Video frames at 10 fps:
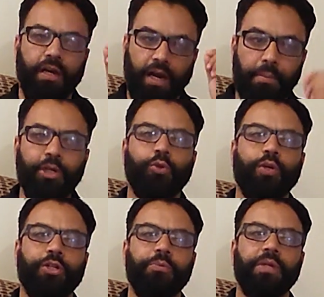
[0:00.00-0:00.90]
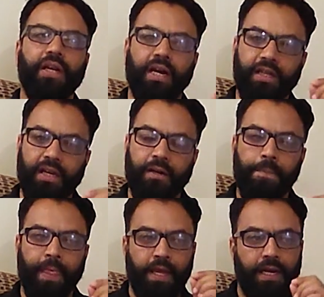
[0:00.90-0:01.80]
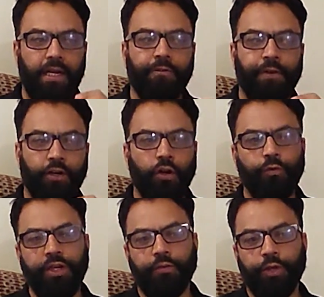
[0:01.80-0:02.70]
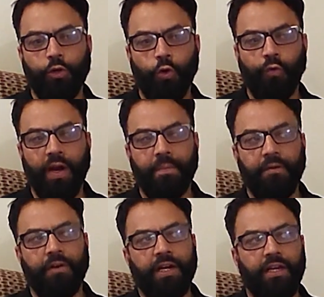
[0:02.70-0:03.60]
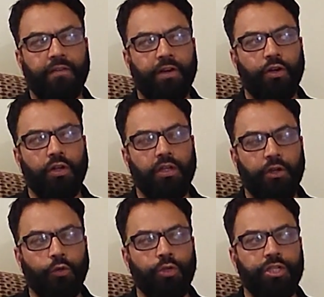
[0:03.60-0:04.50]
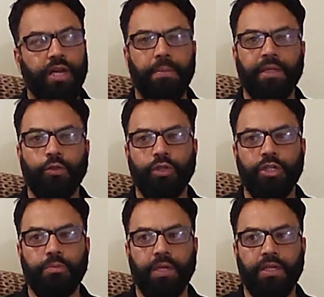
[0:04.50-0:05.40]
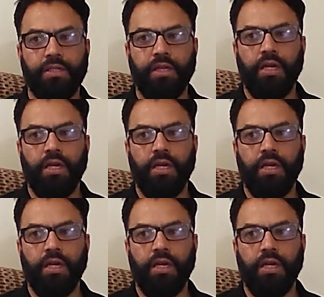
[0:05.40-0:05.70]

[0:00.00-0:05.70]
Coming to Kashmir, and then if at all we go one by one, if at all a tourist coming to this place